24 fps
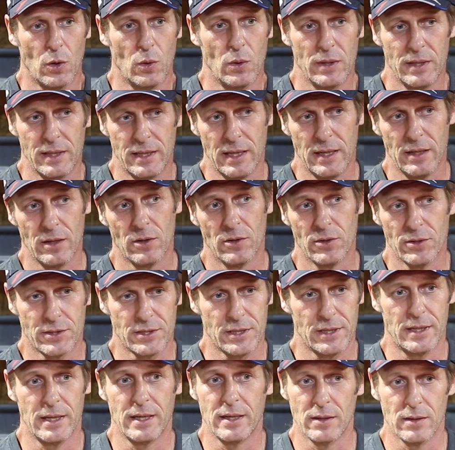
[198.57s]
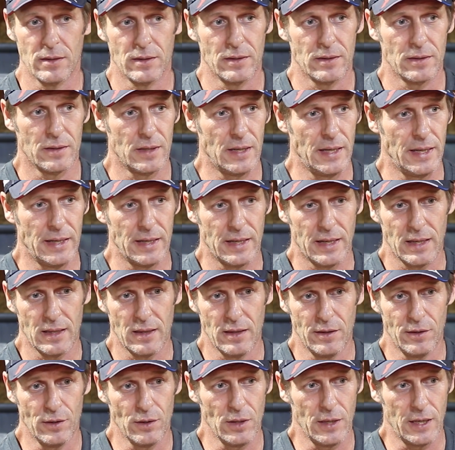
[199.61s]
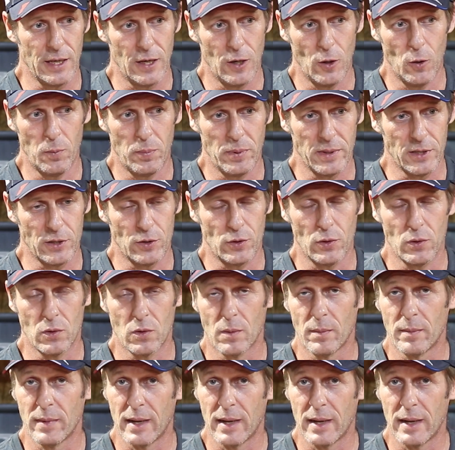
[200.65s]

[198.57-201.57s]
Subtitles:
going dealer to dealer, and I literally opened Google